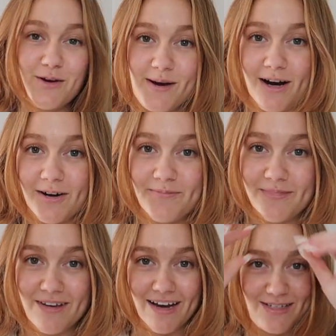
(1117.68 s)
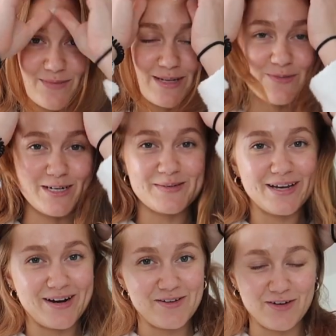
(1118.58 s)
Here we are. You guys are about to watch
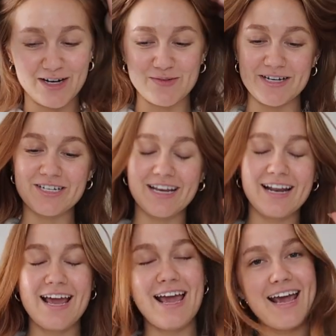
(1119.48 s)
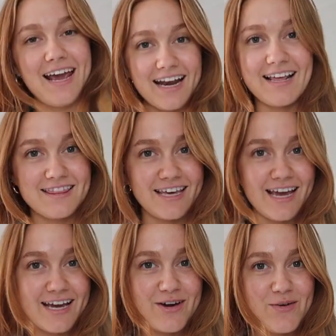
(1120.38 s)
me get ready for graduation. And I
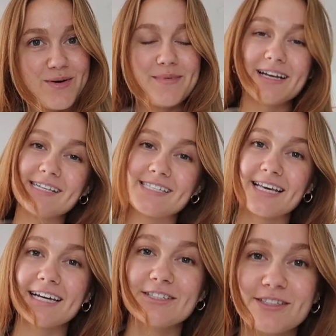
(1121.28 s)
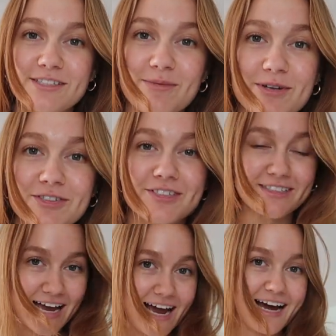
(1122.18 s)
think what makes this the most
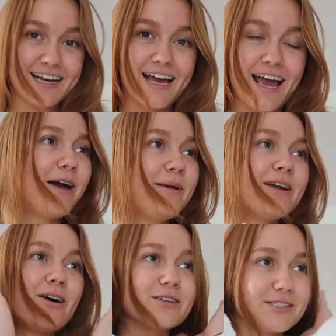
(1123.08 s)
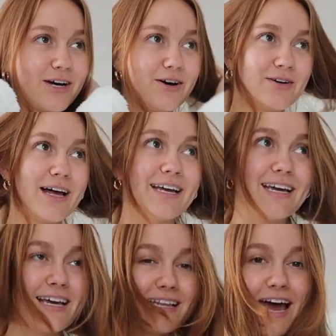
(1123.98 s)
sad, I mean also
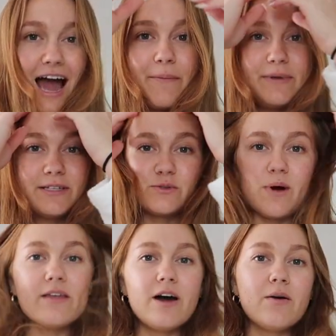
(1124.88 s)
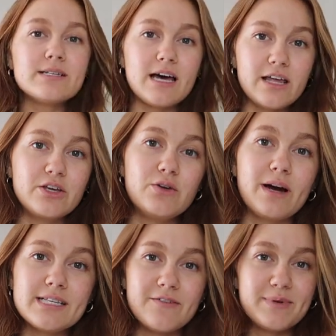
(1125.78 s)
like in the happiest way though, is that like you
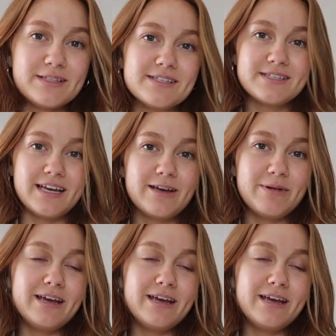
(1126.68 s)
guys have been seeing